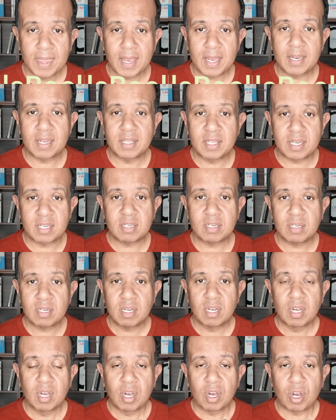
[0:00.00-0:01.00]
In addition,
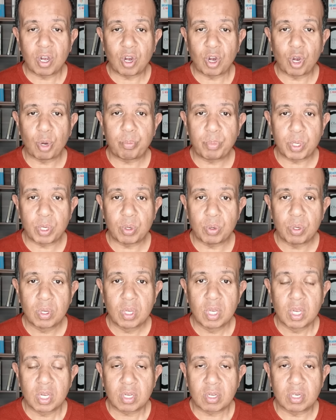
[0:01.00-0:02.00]
I hope you
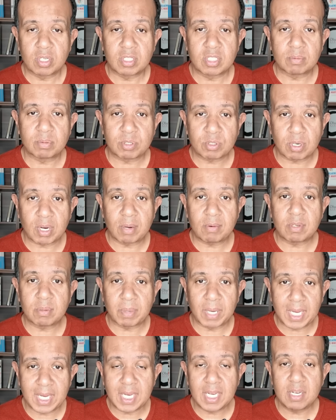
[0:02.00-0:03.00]
can subscribe to
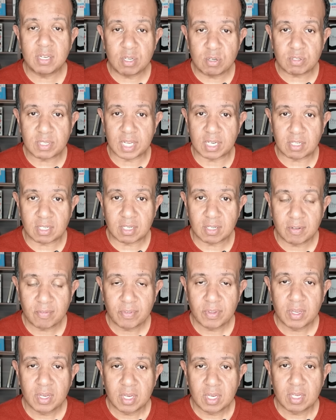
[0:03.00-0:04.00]
my e-newsletter.
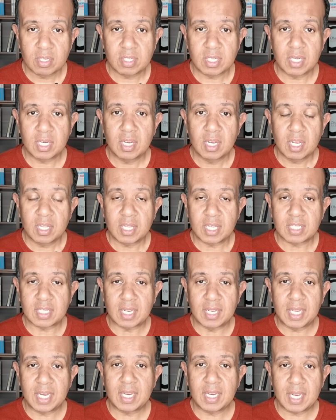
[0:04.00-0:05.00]
See, there's a
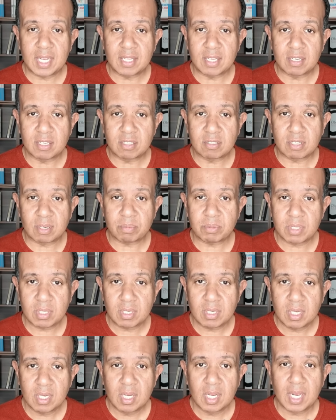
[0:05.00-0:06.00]
link in the
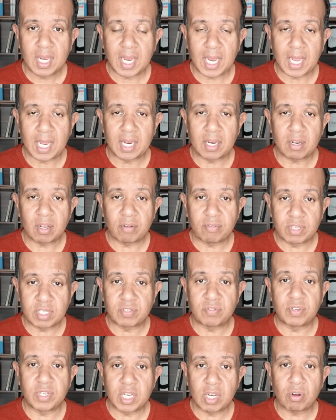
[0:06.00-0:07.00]
description of this
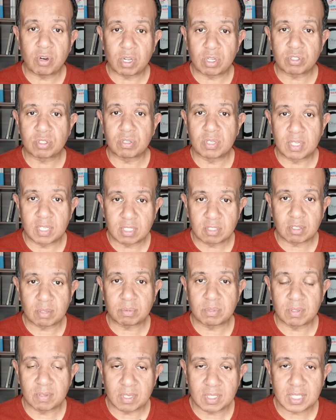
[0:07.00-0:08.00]
video and also the
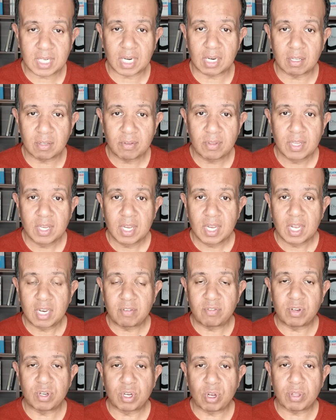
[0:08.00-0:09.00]
description of the channel. And
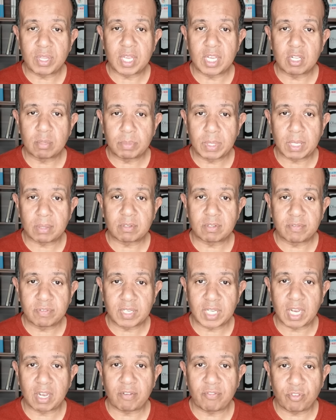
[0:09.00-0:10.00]
if you go there, you'll be able to
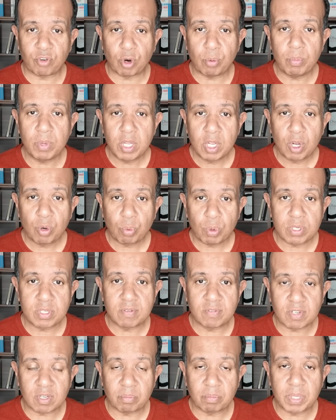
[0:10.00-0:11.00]
fill out a form. Once
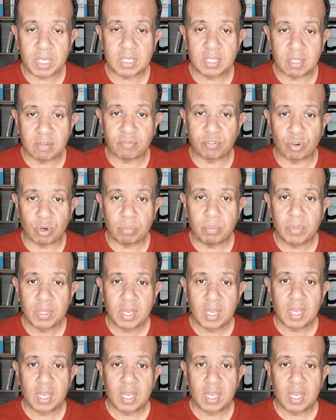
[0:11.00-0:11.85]
you've completed the form,